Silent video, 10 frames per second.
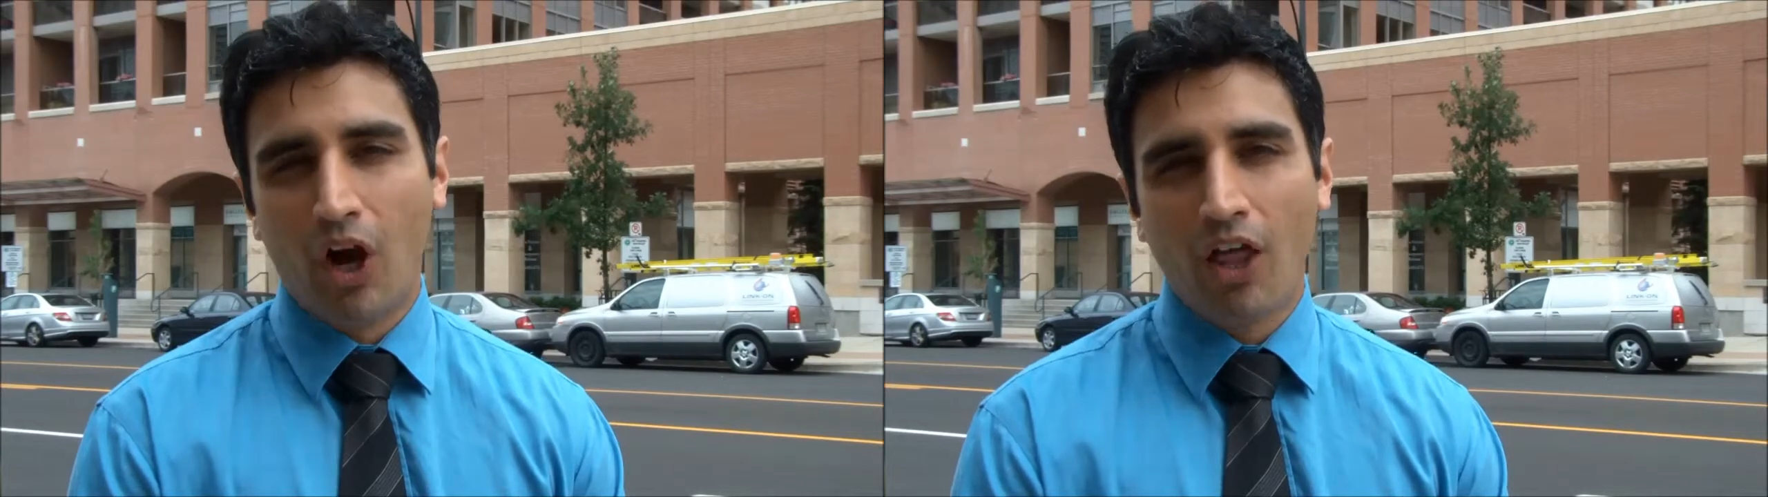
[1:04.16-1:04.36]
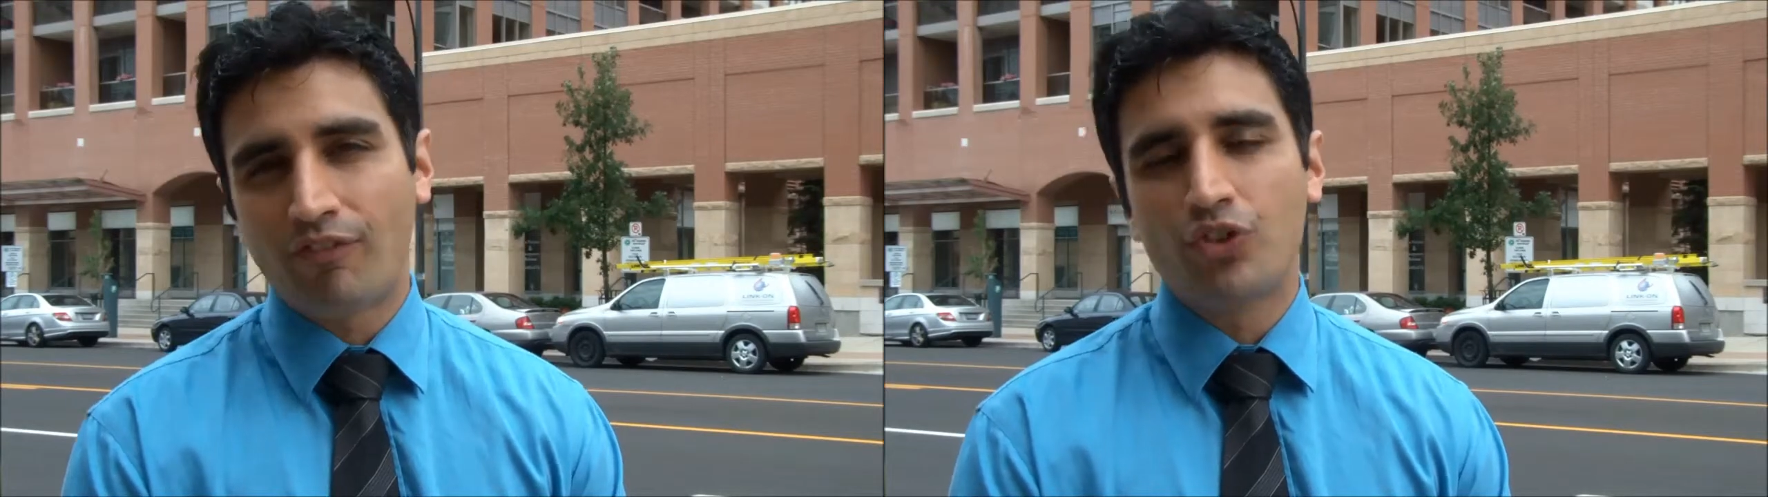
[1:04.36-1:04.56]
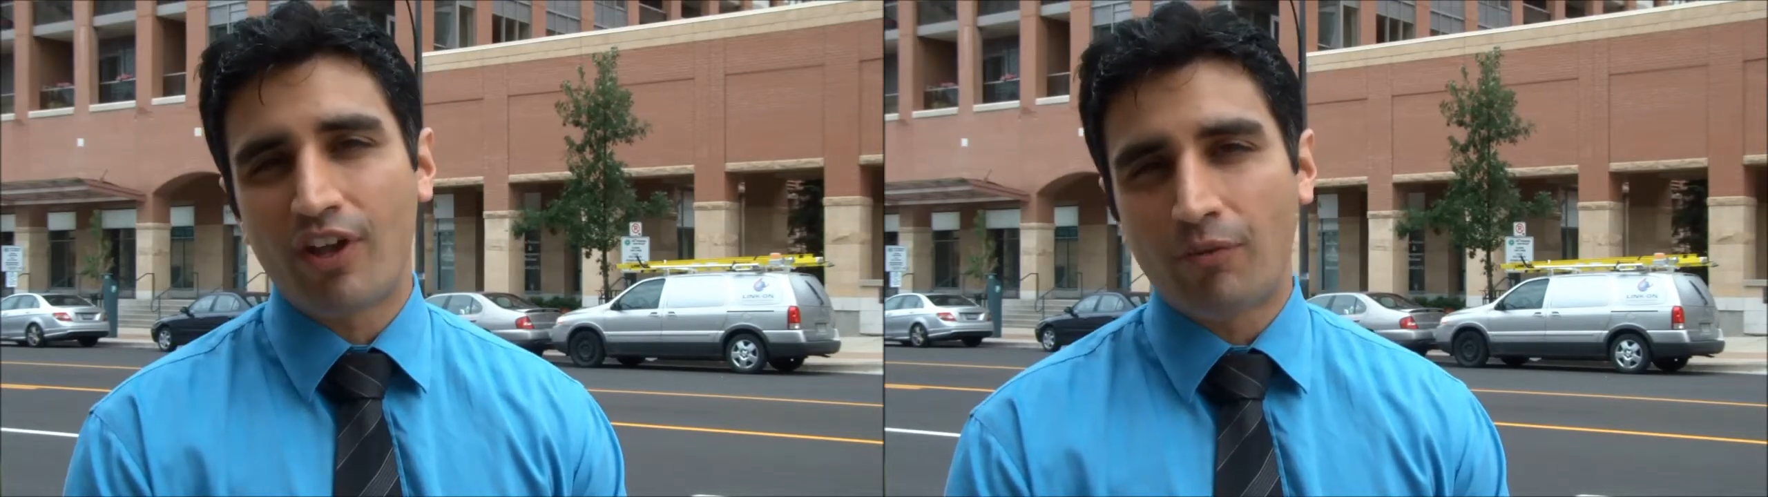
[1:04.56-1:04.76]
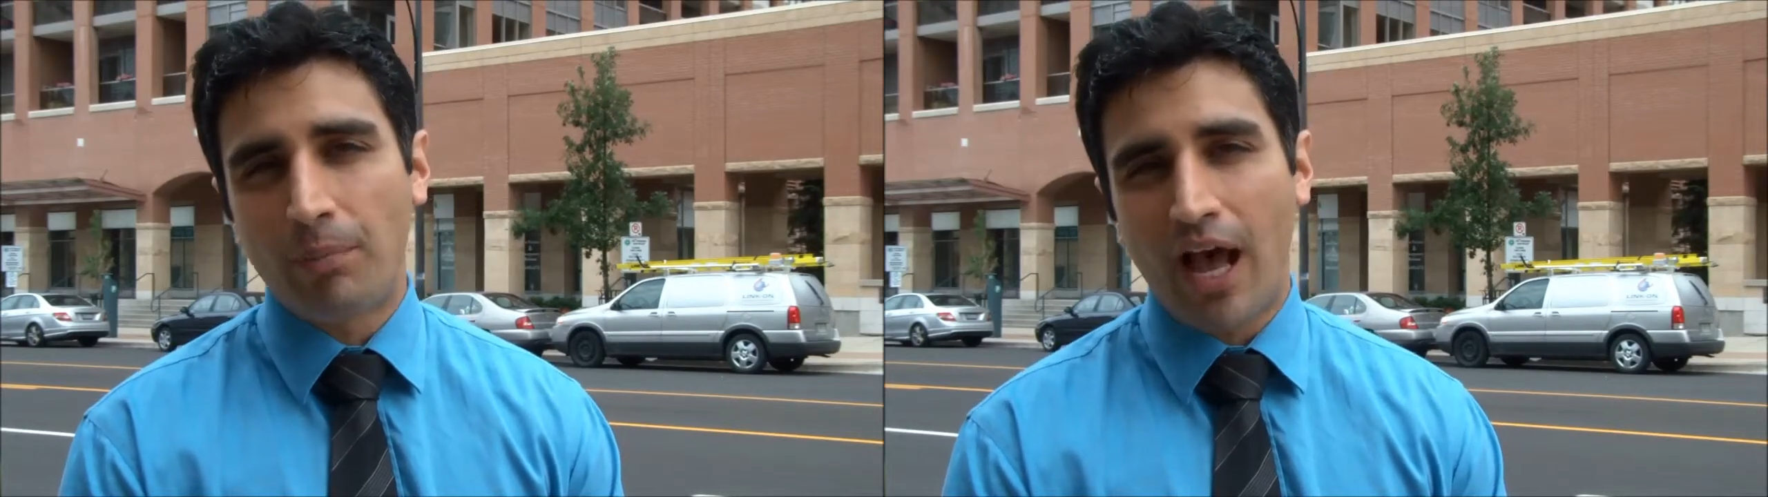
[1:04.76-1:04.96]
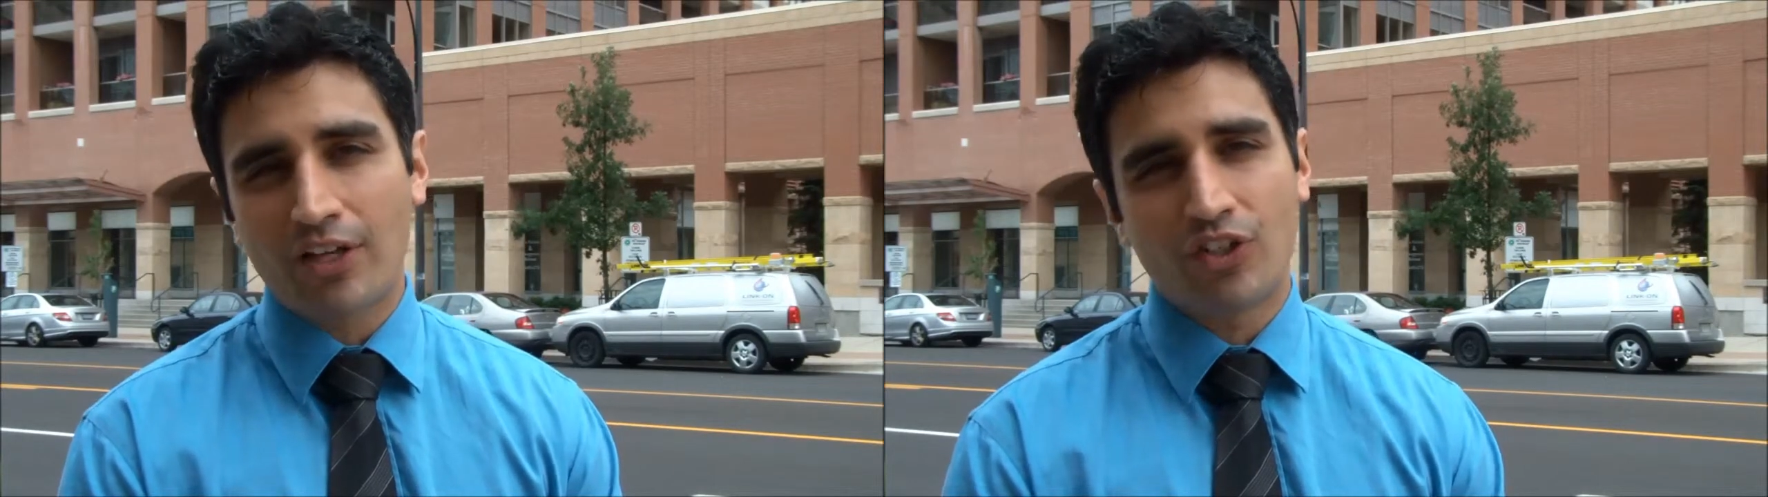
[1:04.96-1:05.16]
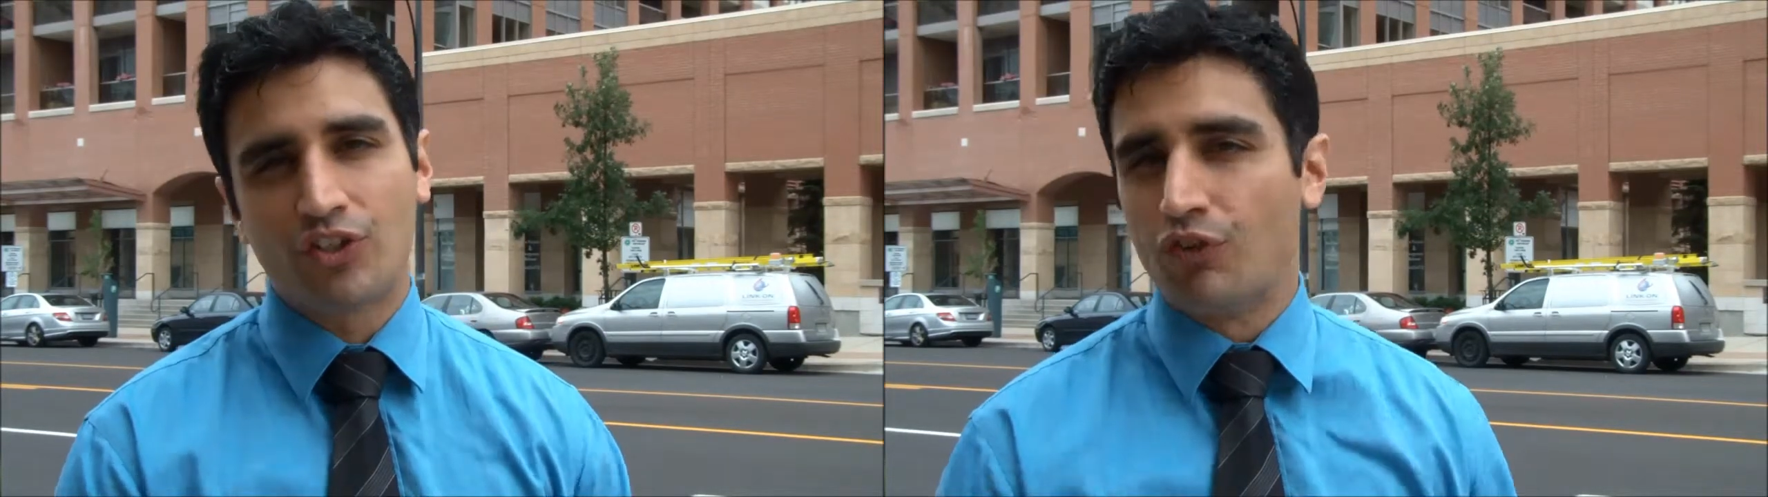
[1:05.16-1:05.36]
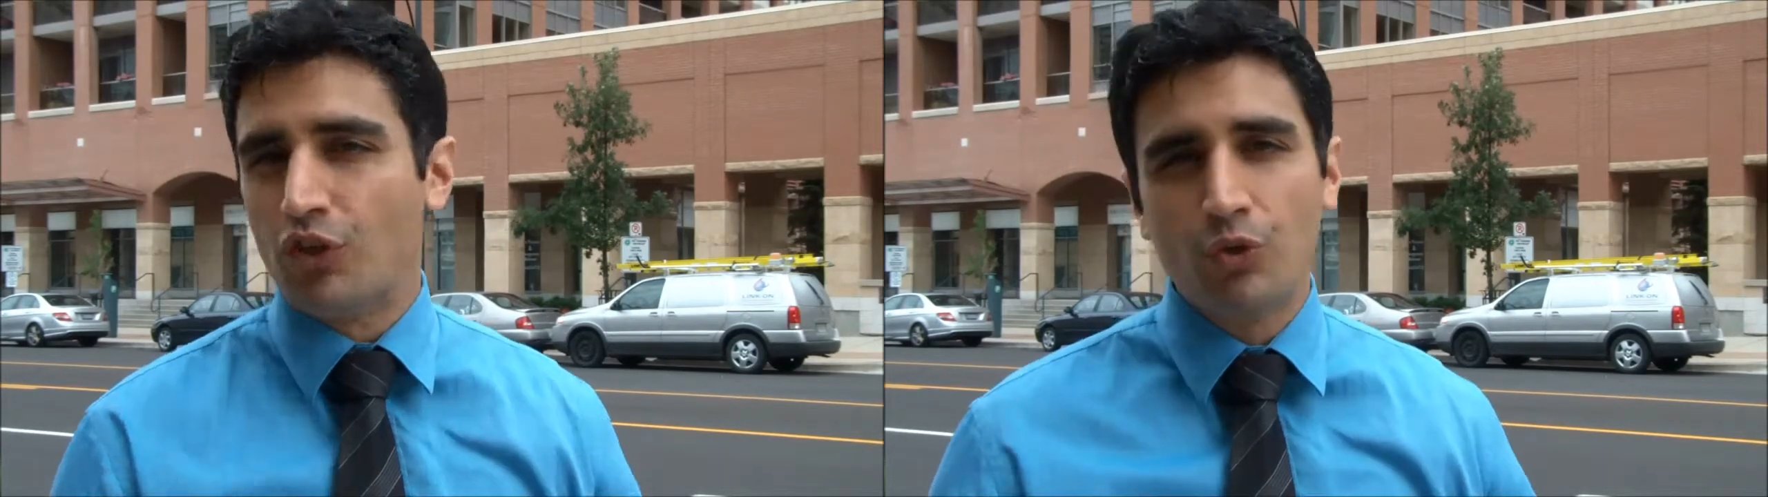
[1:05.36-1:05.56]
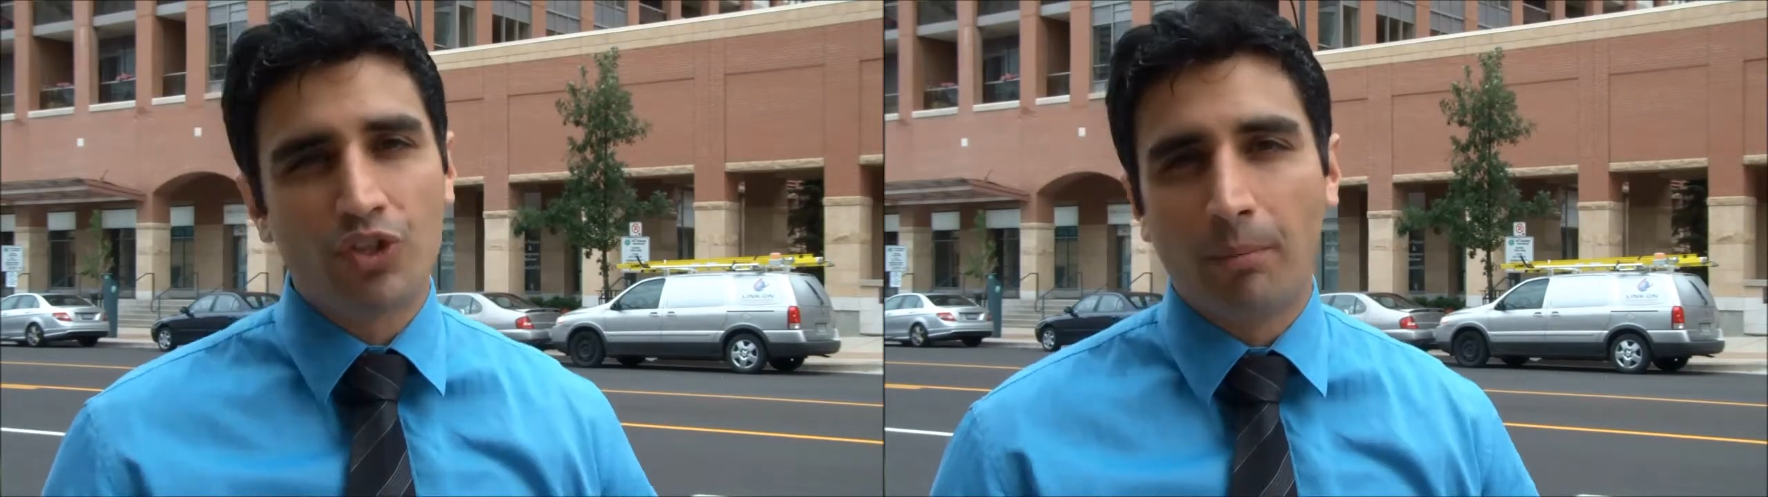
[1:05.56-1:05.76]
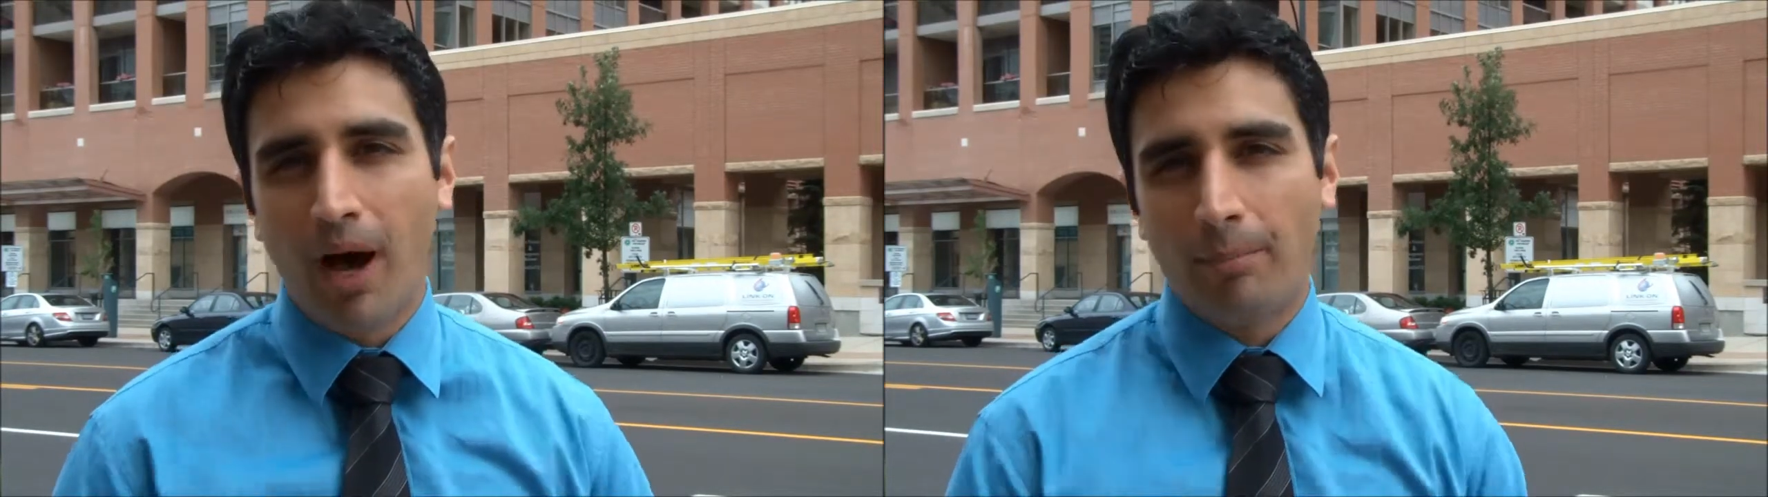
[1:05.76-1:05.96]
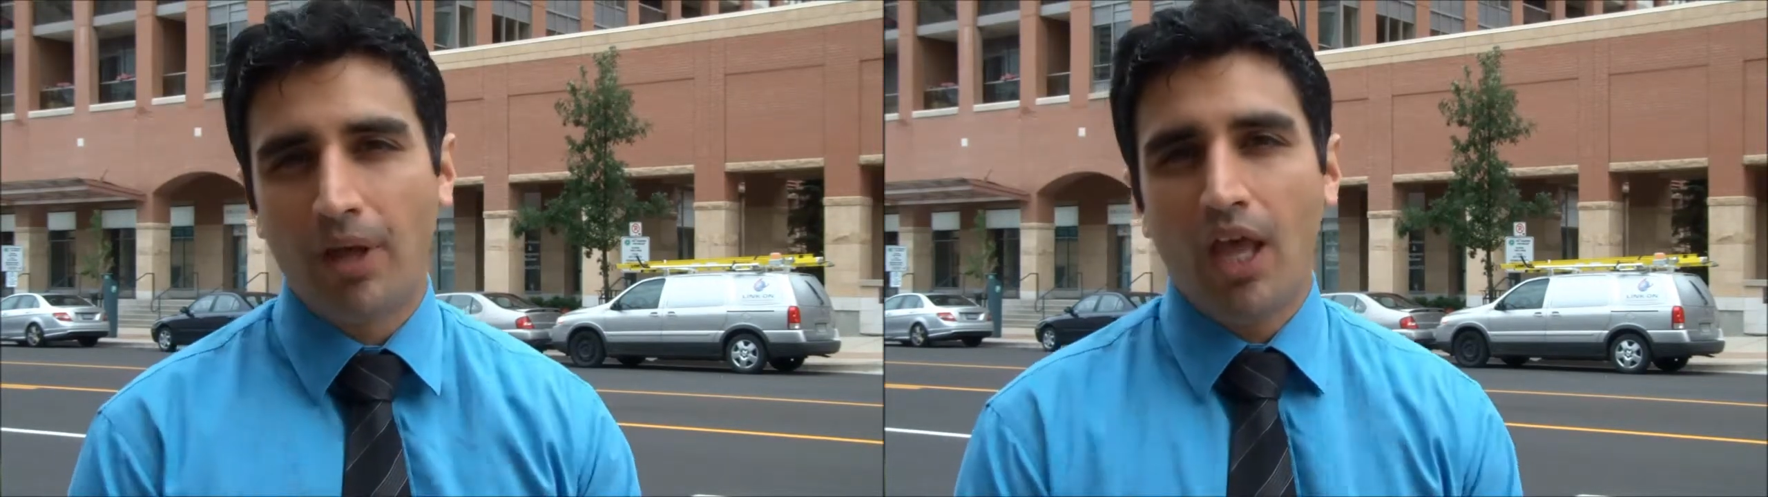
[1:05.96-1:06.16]
beyond those seven passes, you've used
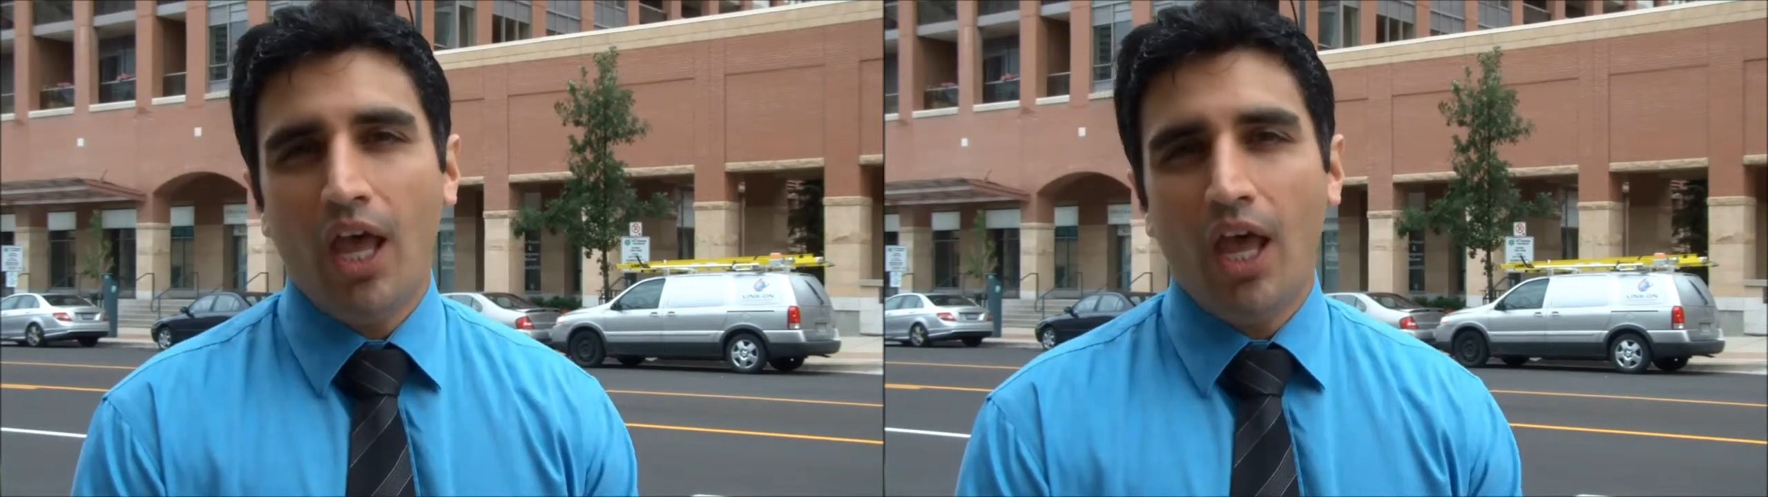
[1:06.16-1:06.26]
them up,